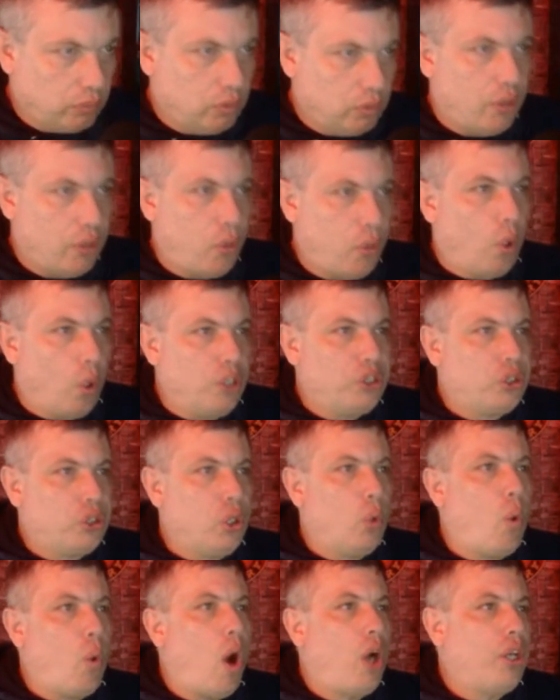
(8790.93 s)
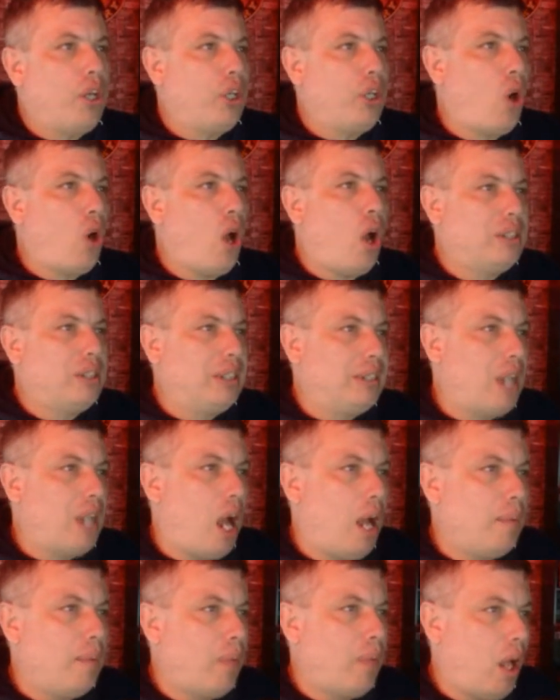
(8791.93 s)
Thornton's going to walk it across the
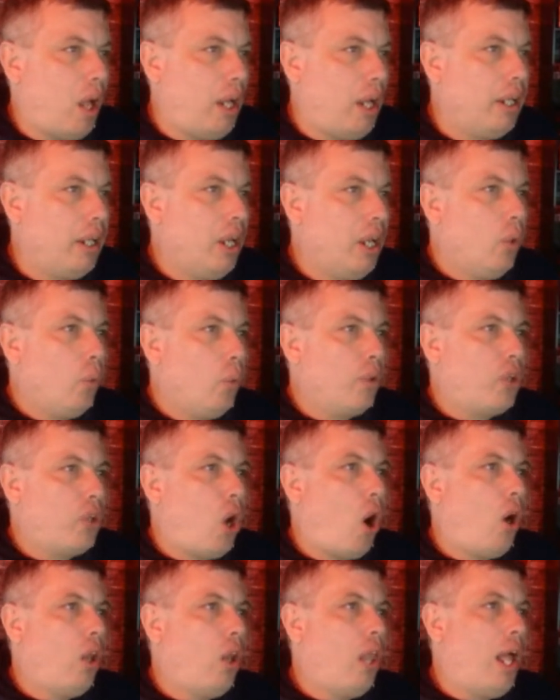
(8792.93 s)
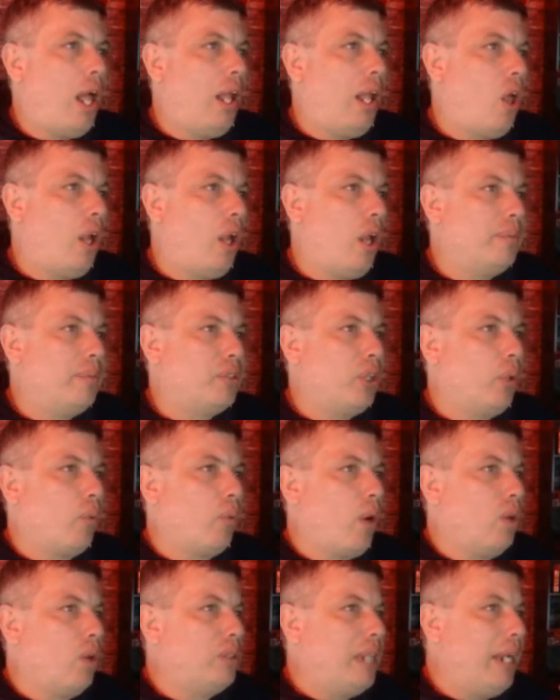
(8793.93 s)
timeline with Carlisle on him. He's going to
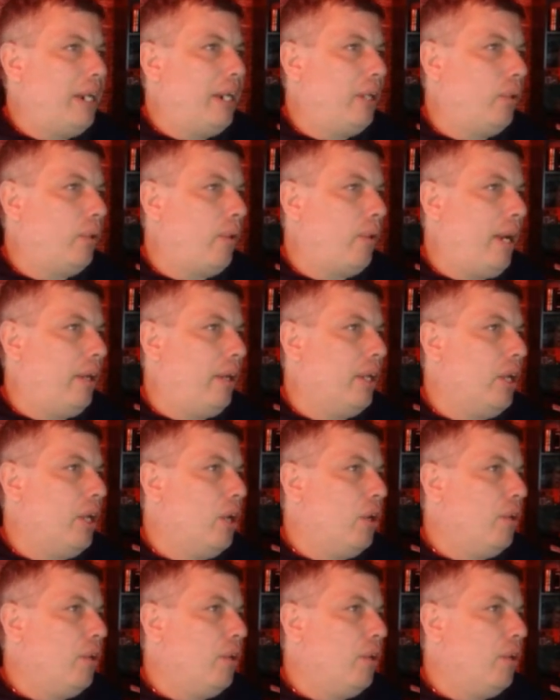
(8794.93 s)
rotate it around.